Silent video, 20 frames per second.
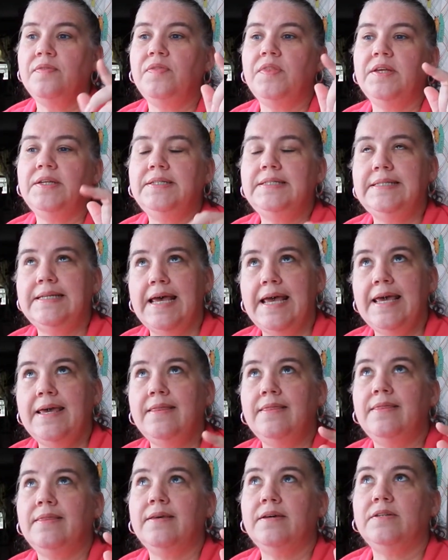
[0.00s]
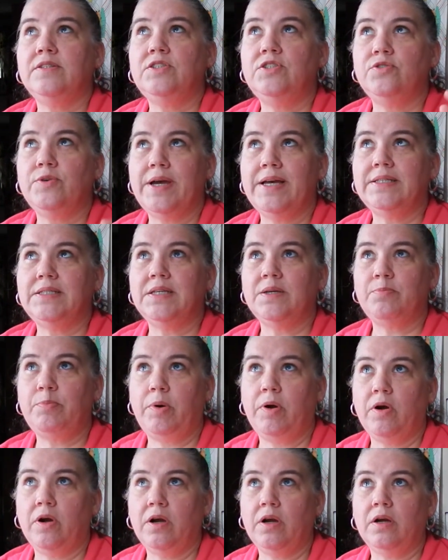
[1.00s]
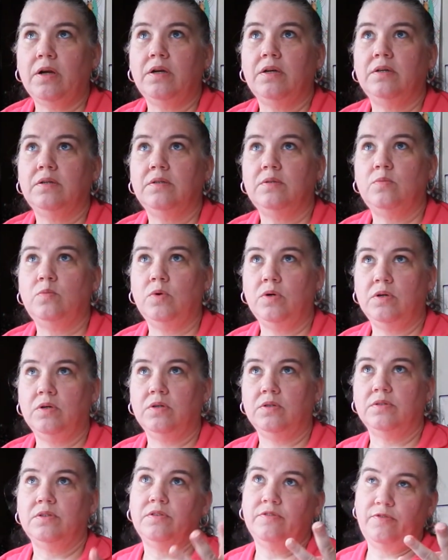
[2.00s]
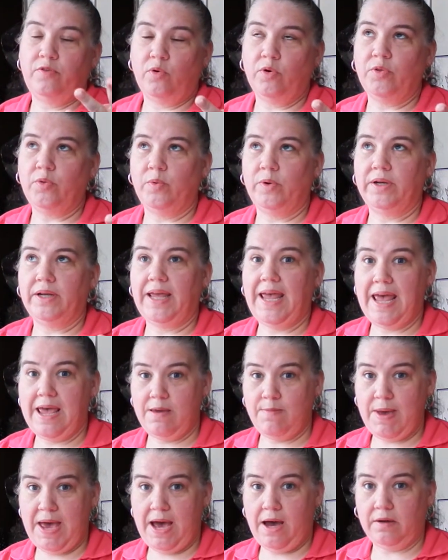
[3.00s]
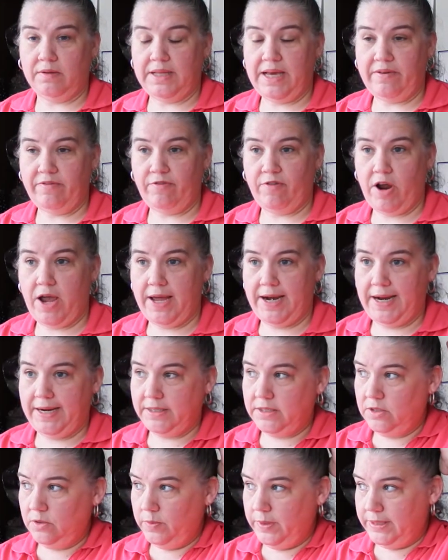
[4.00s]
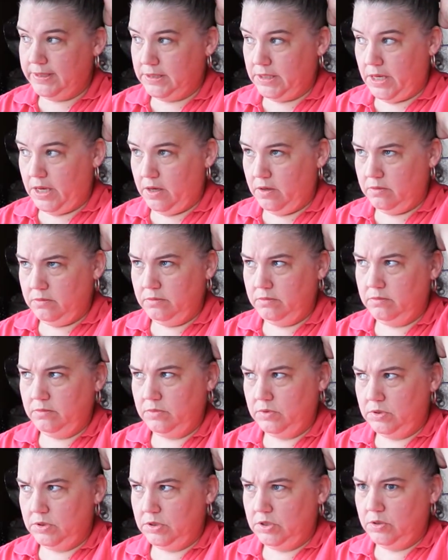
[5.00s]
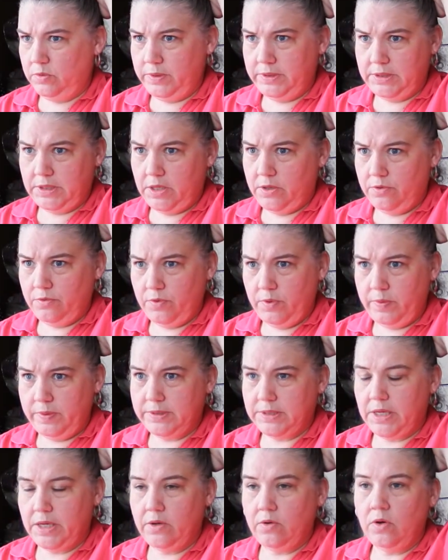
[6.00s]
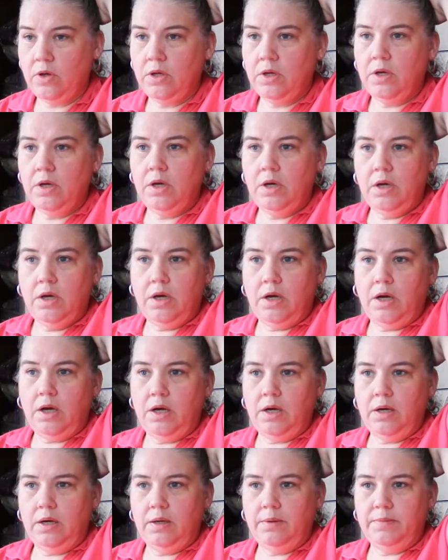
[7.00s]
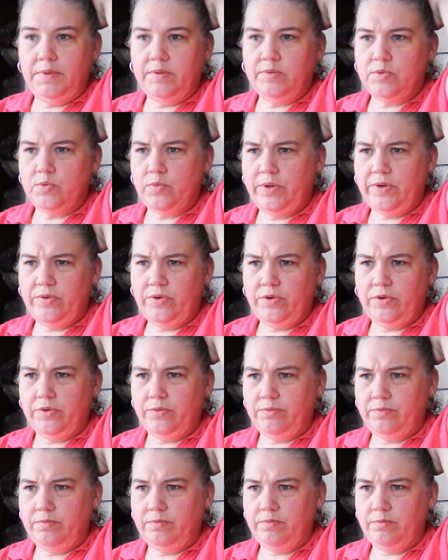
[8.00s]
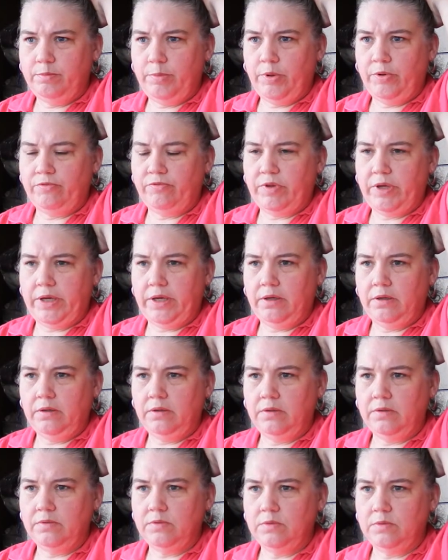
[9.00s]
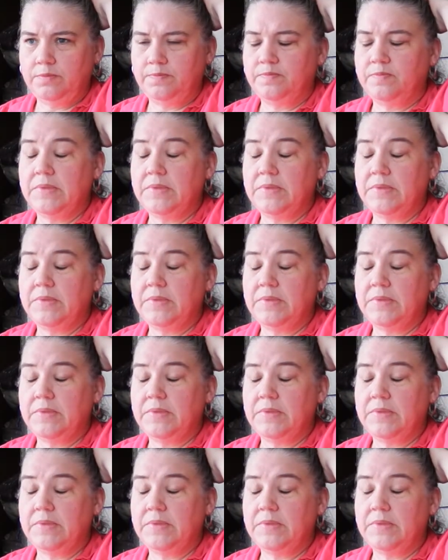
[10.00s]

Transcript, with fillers: The day the Jurassic Park World, the fourth one, came out that Friday two weeks ago. Was it two weeks ago, three weeks ago? Um, it was around her birthday. Hmm.